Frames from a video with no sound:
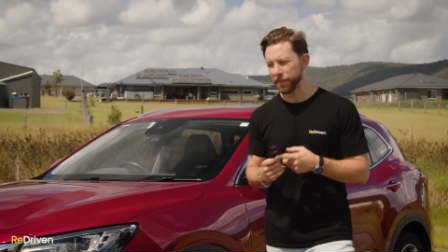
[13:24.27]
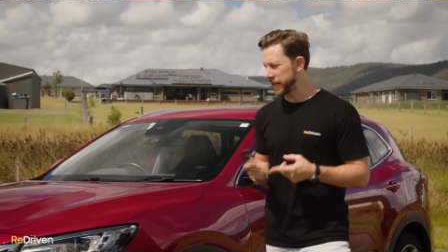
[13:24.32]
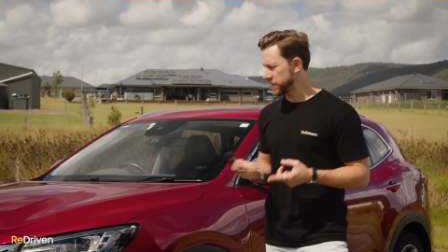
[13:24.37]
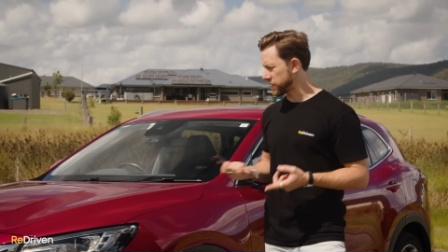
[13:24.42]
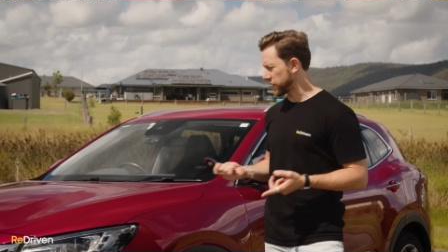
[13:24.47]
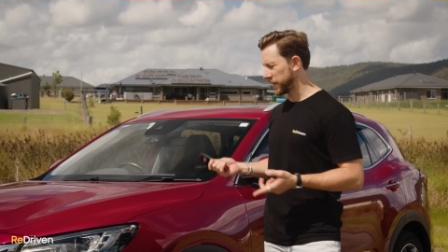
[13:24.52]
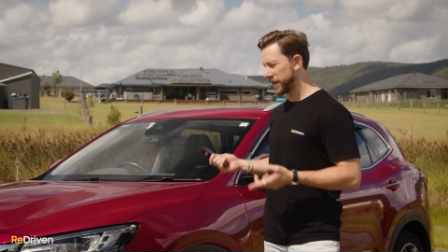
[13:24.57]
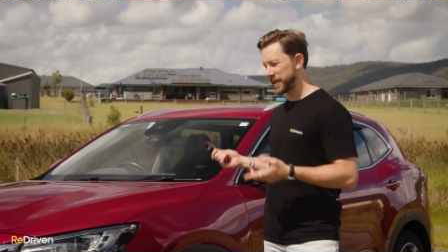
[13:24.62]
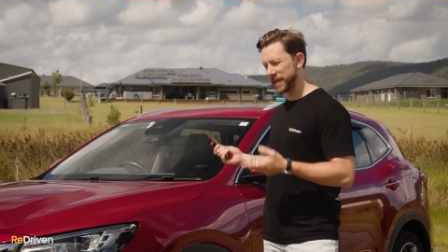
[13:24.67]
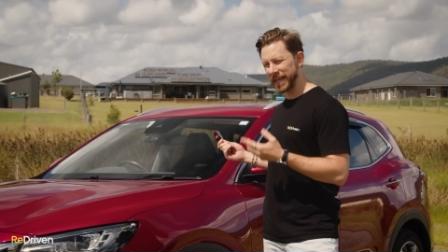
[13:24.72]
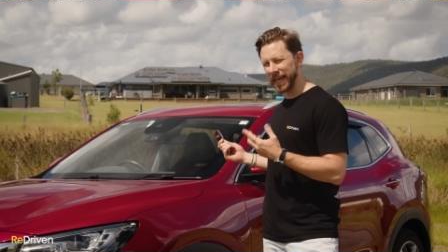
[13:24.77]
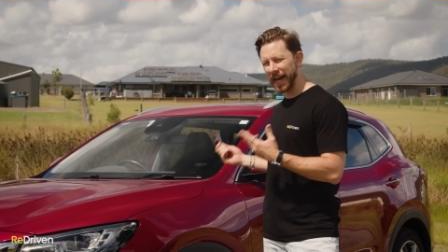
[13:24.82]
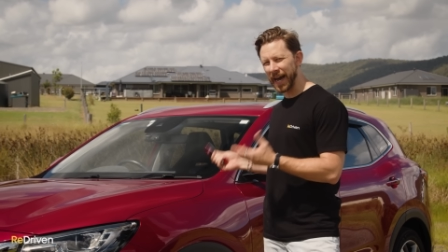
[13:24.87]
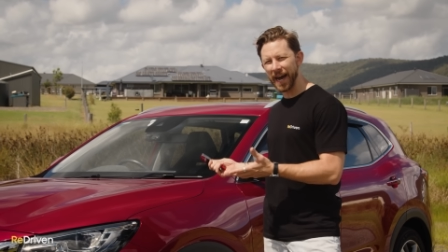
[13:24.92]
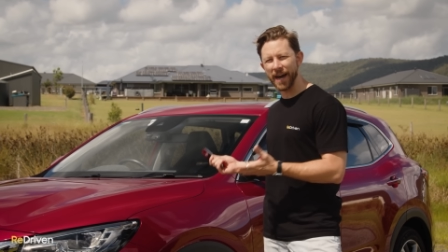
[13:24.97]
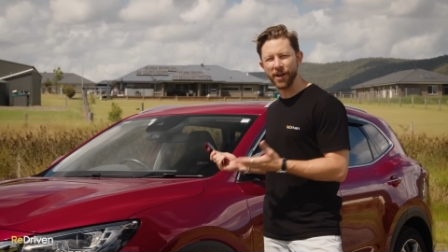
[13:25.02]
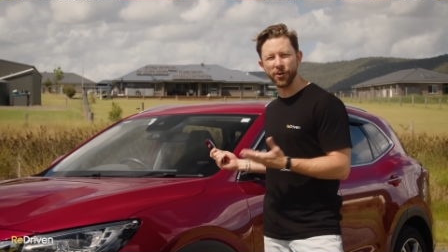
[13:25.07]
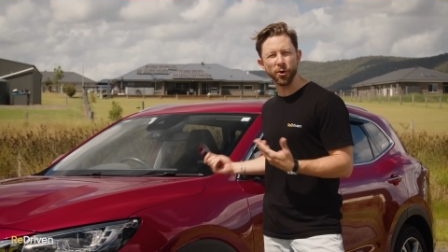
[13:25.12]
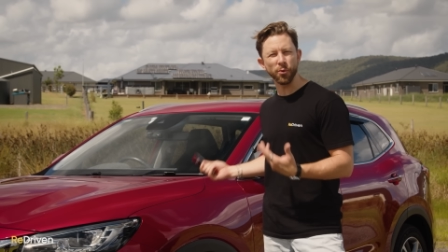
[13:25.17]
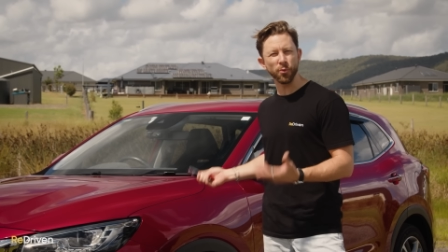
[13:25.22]
basically the
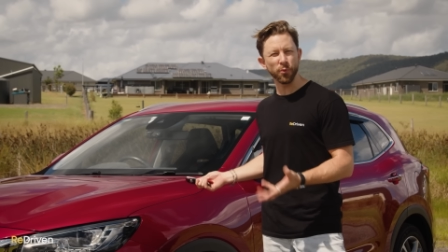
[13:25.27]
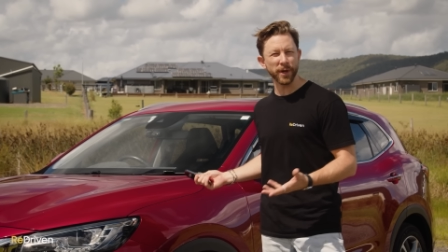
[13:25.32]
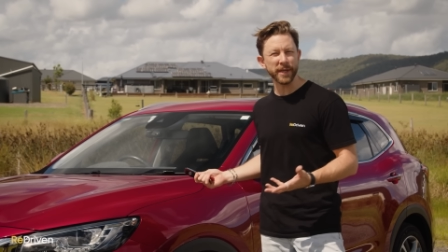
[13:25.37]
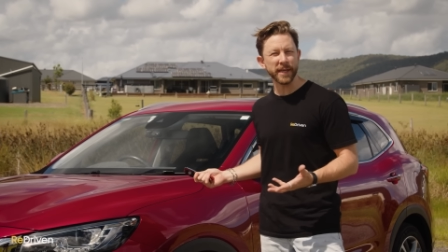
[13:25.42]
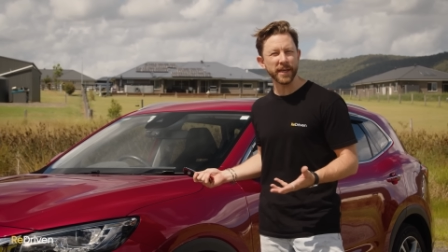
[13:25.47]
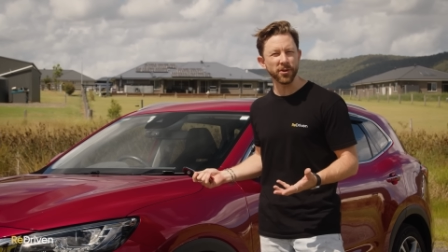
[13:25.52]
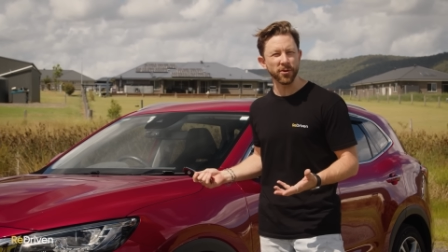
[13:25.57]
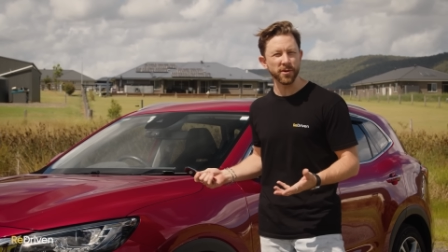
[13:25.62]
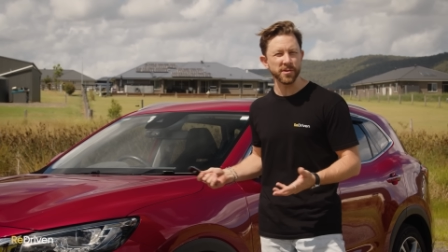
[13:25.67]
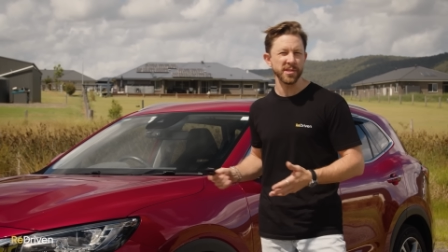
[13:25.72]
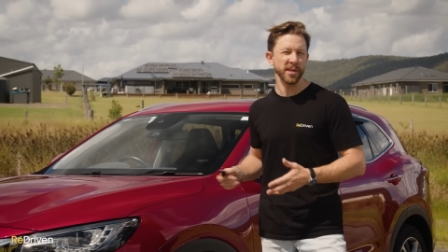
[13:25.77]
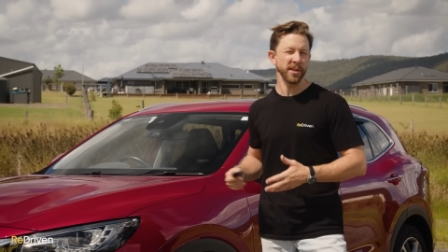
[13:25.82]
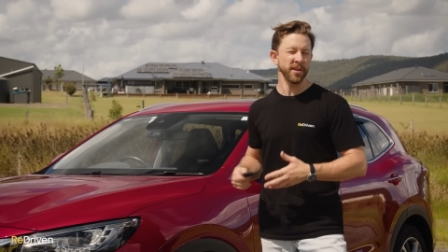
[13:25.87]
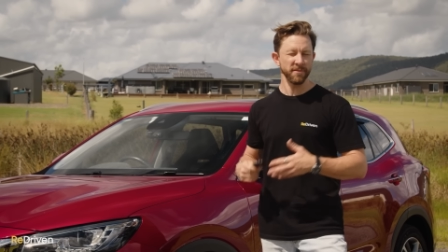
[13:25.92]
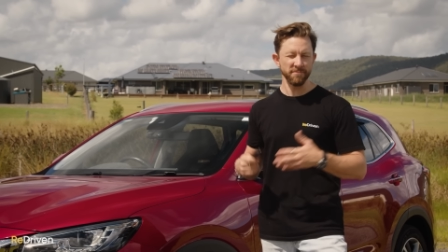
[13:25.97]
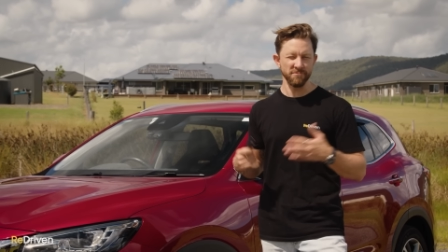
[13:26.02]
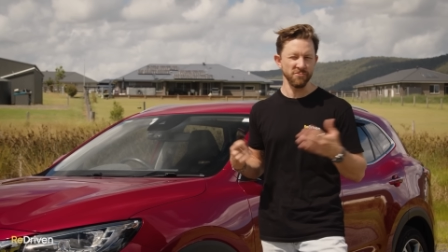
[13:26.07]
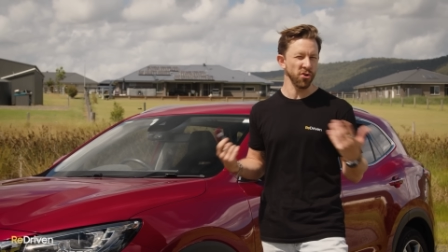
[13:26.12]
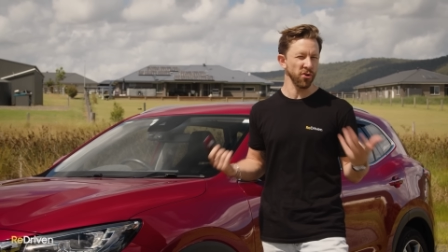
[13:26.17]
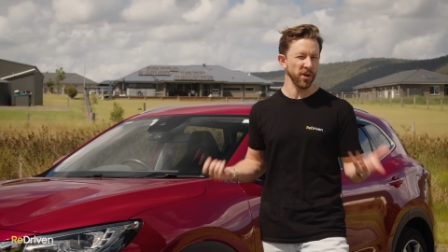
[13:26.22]
car not recognizing
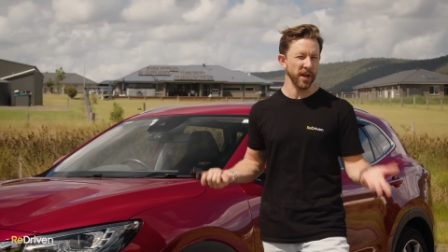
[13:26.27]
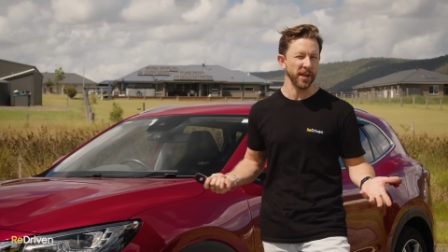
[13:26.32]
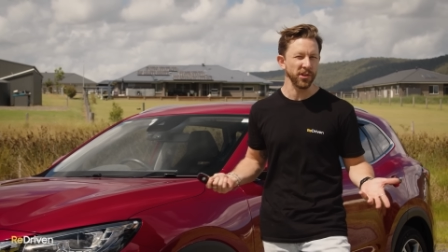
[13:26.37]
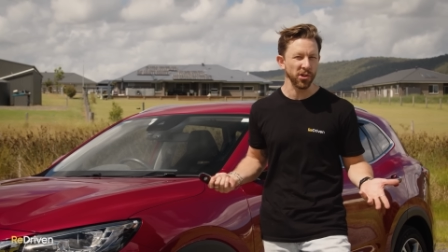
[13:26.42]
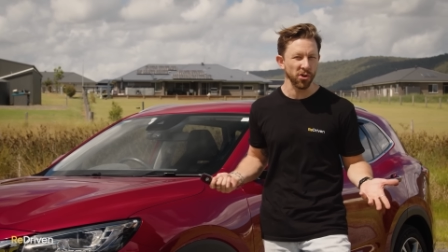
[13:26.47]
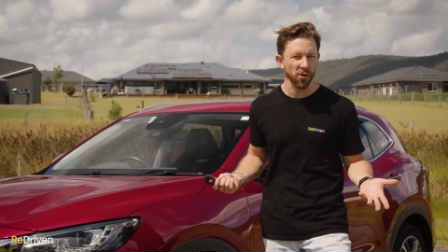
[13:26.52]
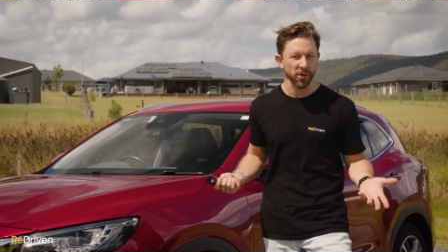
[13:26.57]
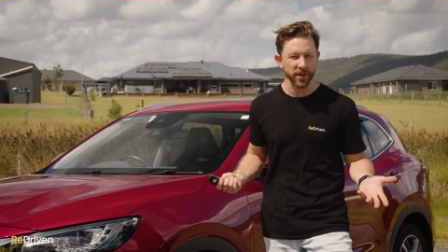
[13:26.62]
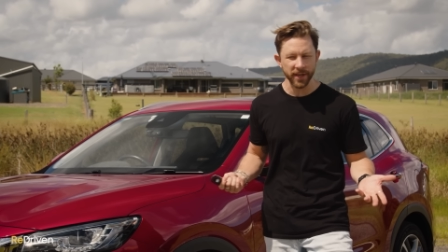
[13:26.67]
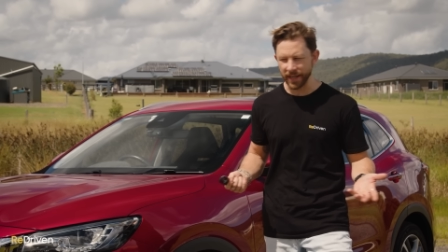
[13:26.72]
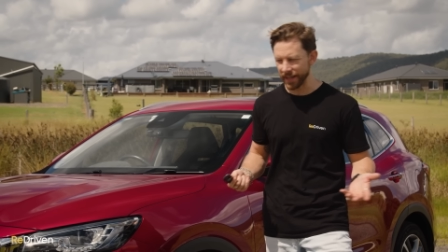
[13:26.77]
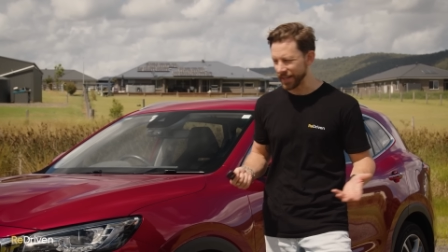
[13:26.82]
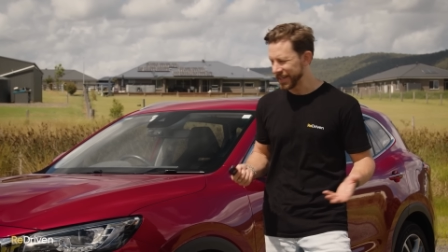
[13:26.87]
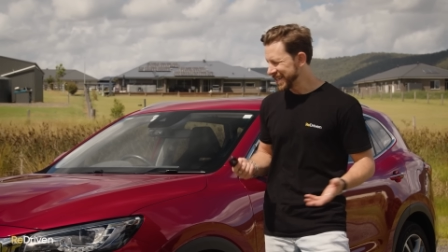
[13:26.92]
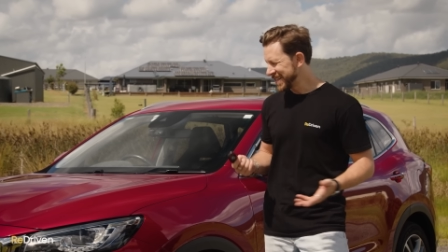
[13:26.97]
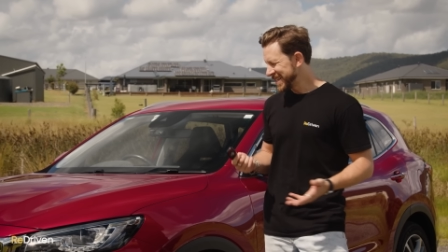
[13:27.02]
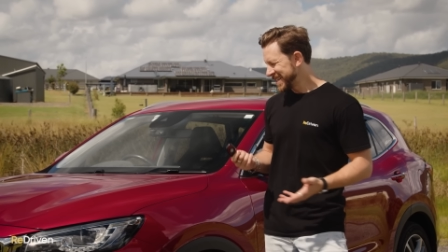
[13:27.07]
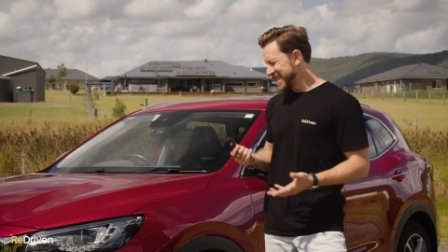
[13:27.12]
it and not unlocking.